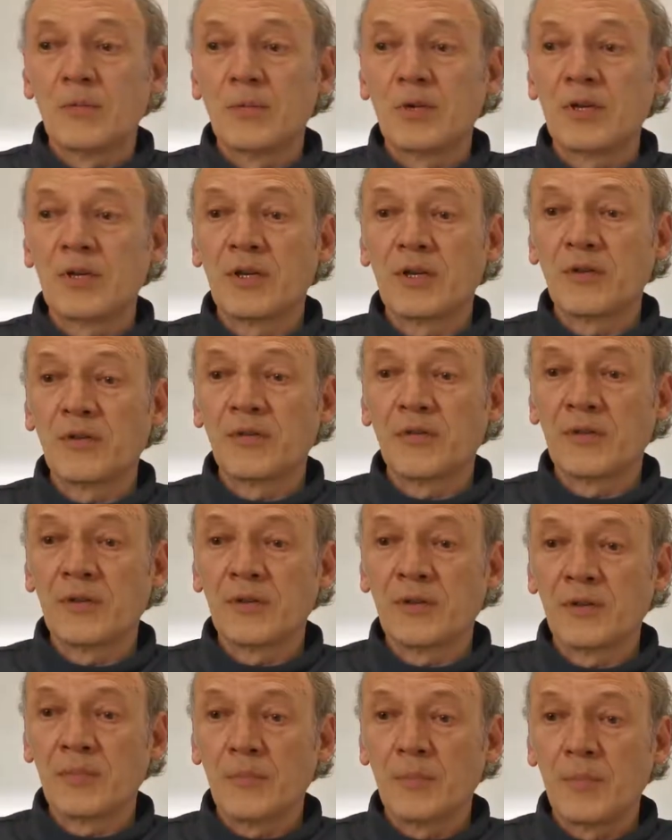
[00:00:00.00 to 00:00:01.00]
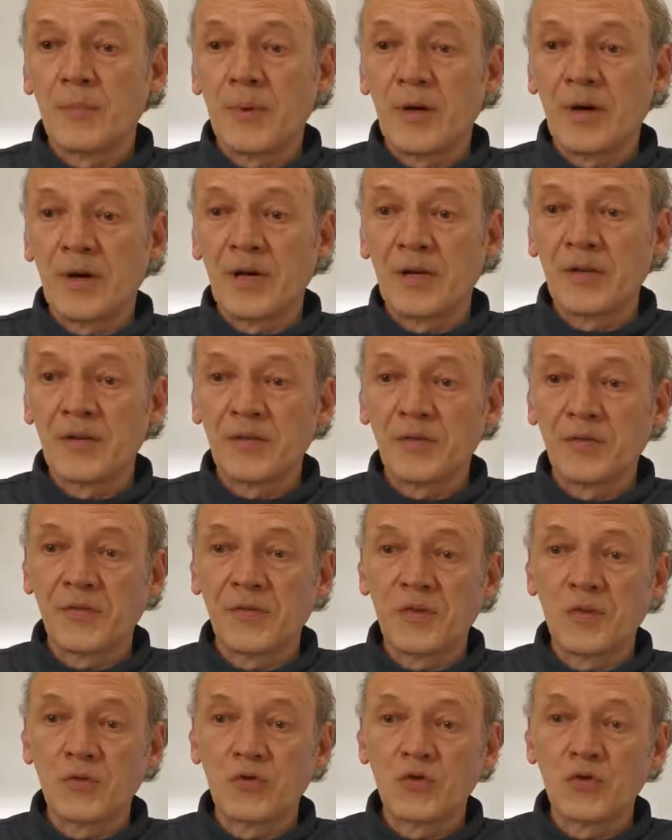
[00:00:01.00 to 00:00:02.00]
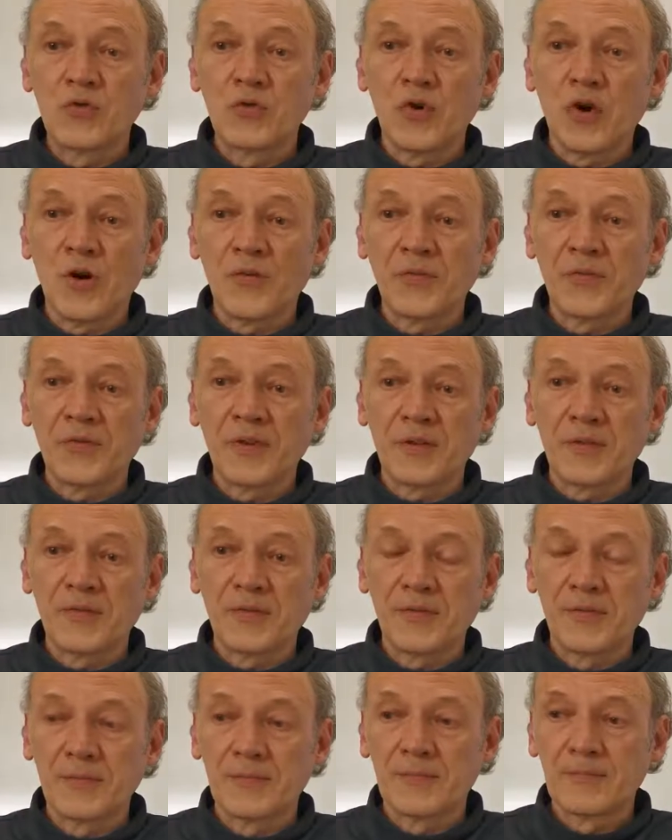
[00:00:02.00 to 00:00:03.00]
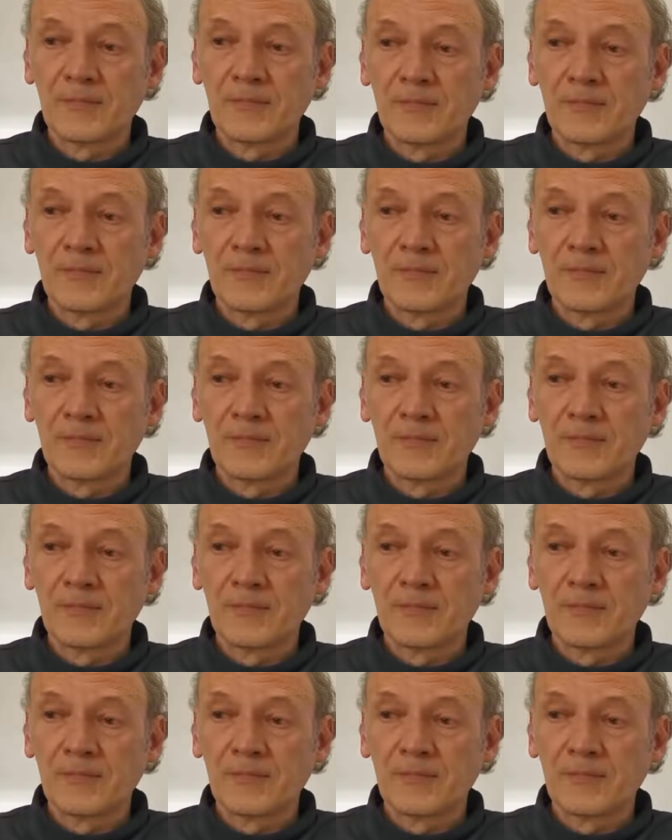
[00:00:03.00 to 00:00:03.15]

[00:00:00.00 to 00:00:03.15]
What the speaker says: we can still buy CO2 offsets.